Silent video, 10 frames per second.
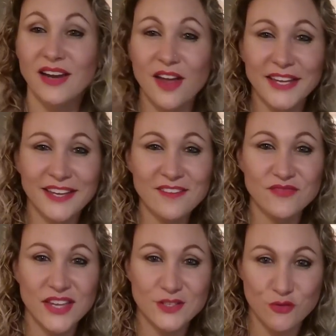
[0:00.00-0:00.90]
I like
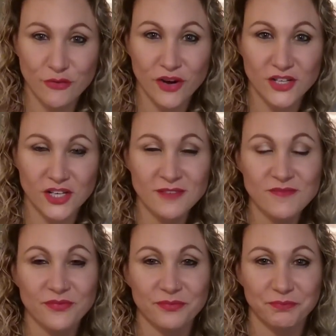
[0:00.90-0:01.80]
it, it's
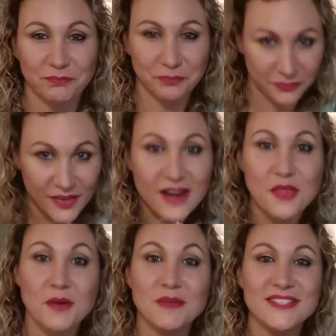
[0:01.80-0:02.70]
refreshing, and
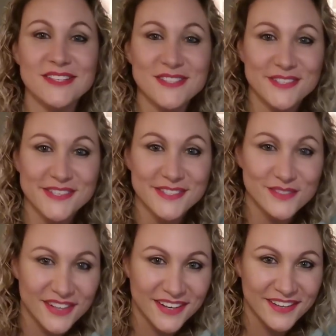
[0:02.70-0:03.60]
I think my dinner's just
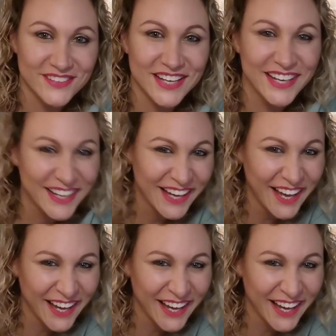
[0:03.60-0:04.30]
arrived.